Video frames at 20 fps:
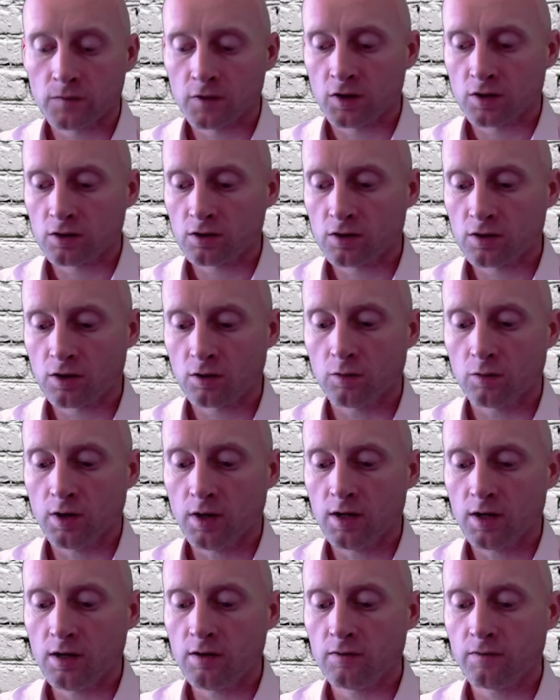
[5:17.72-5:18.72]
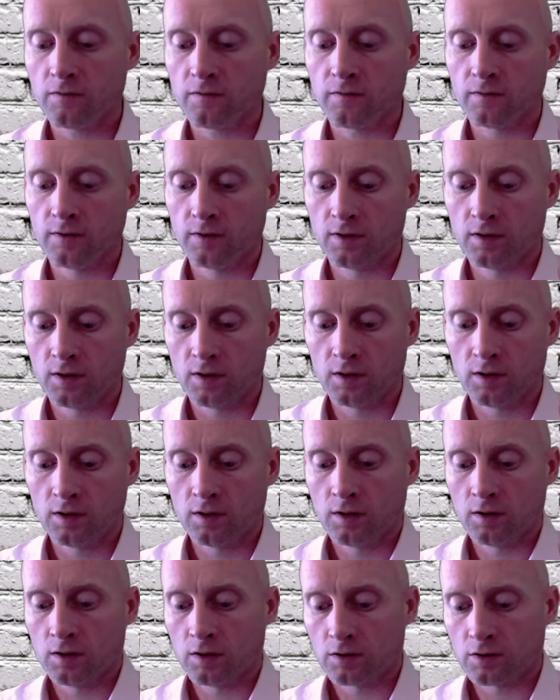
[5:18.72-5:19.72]
So if
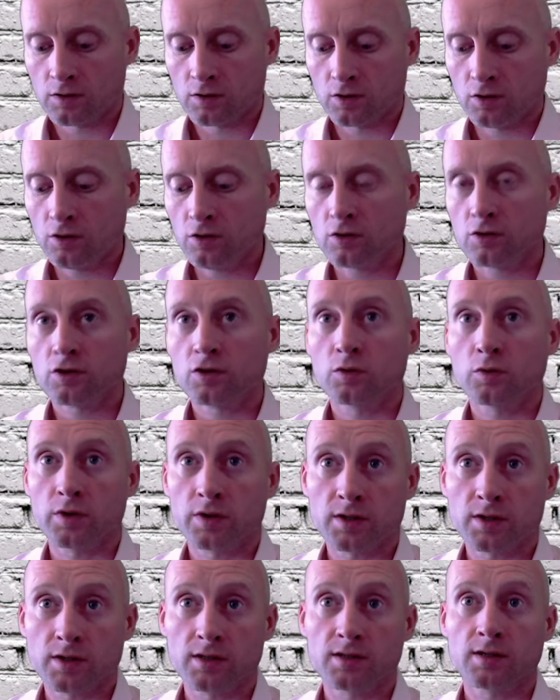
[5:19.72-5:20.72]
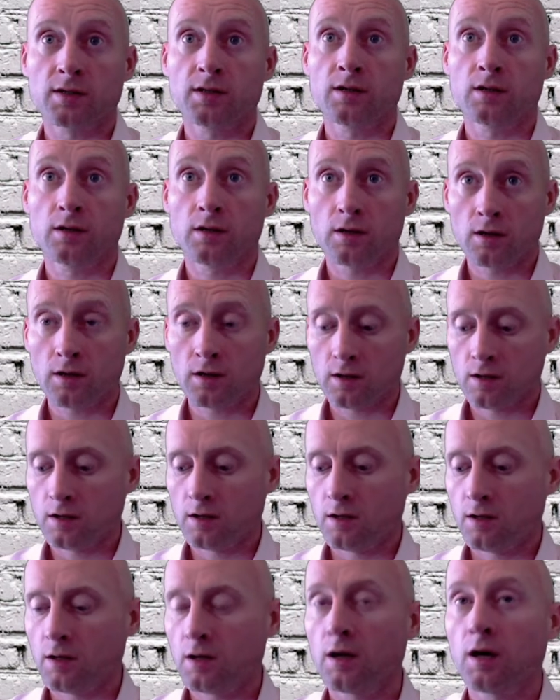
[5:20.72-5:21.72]
search, which is the
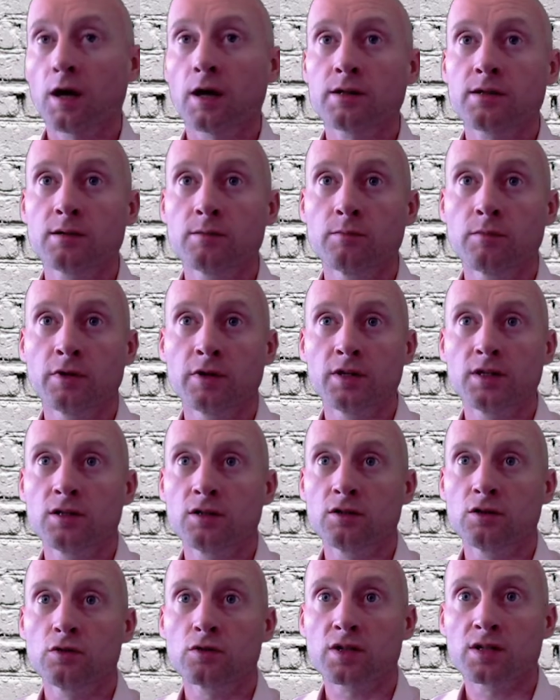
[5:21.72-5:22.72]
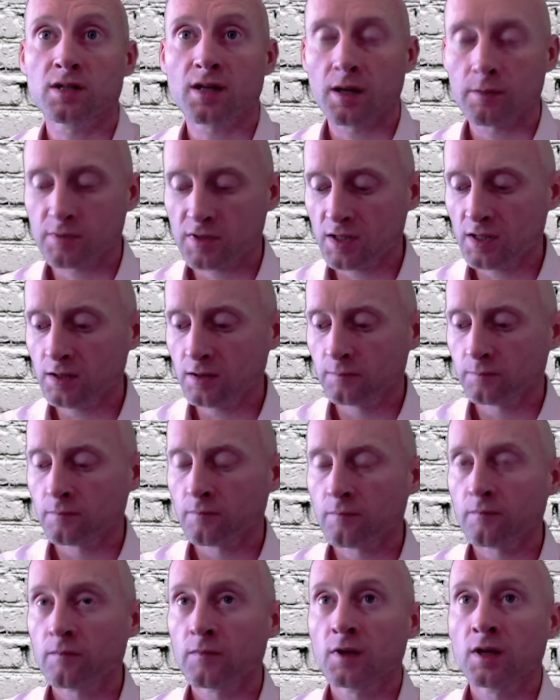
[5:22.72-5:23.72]
uh, item the user typed in,
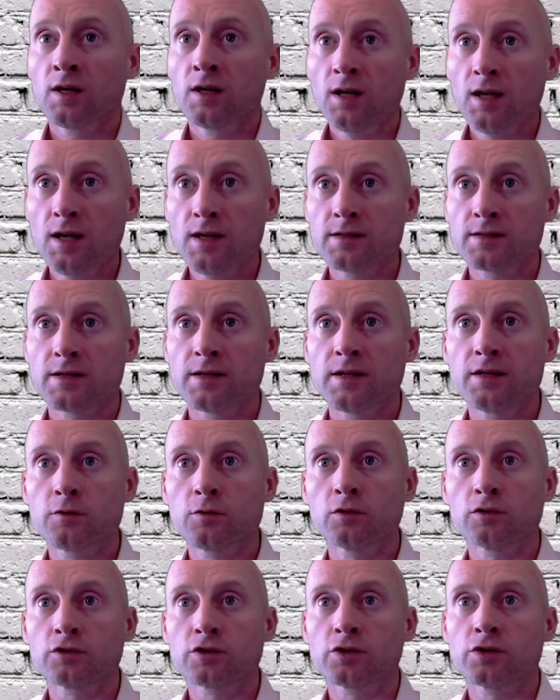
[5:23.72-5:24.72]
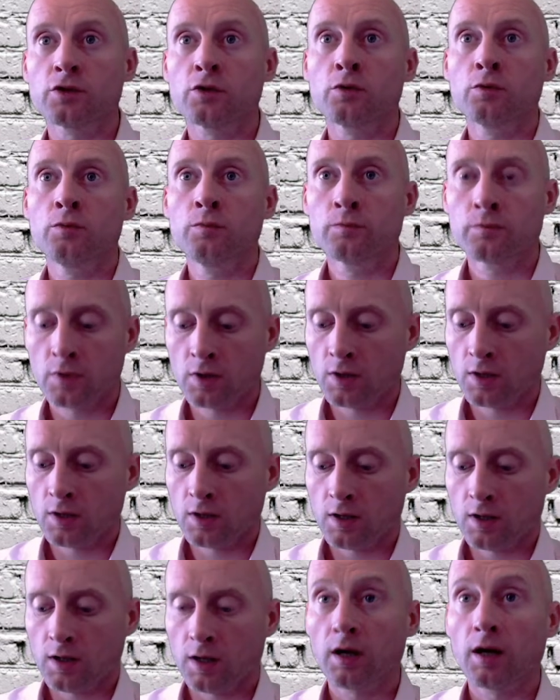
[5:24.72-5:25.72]
is equal to
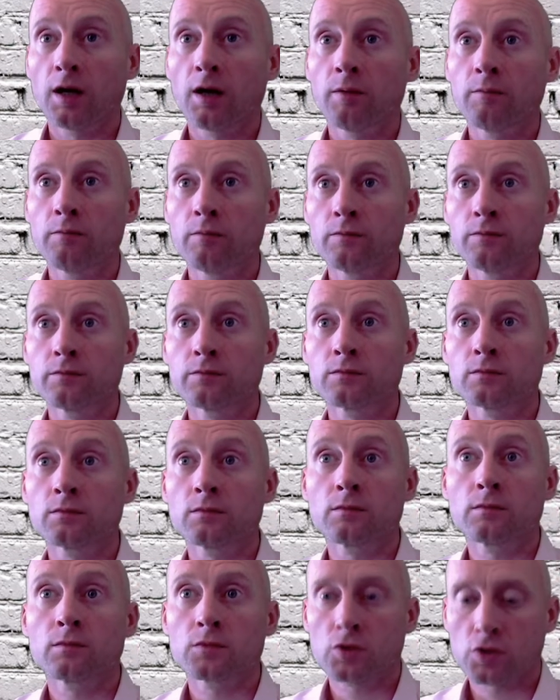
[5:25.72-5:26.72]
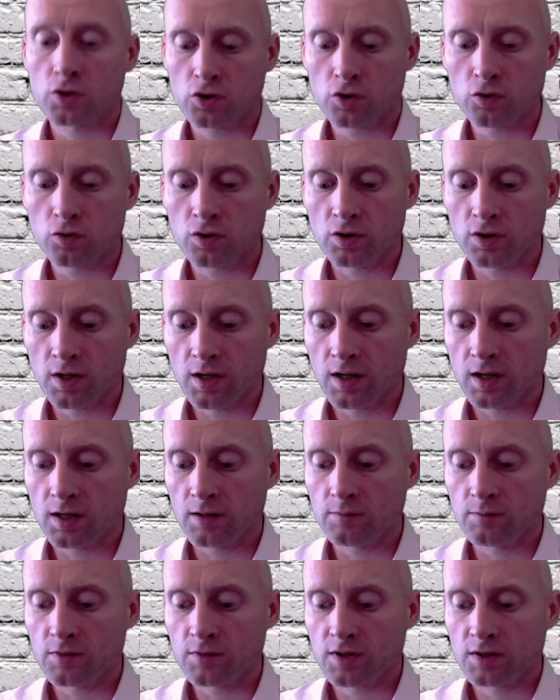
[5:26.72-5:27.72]
um, student
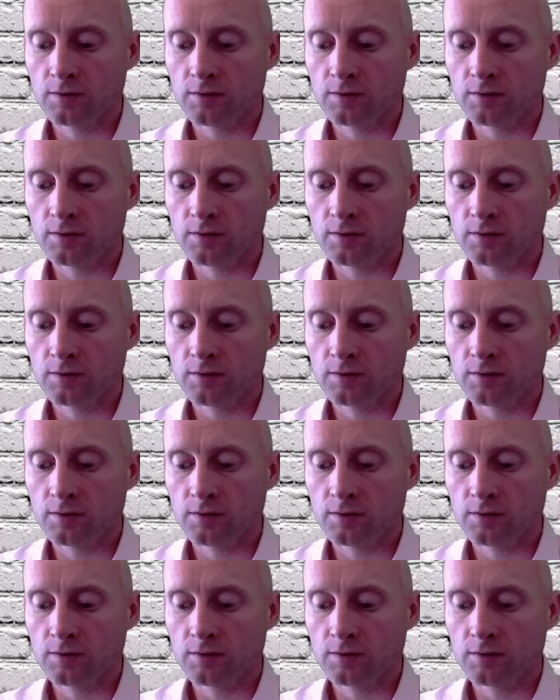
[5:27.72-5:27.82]
name's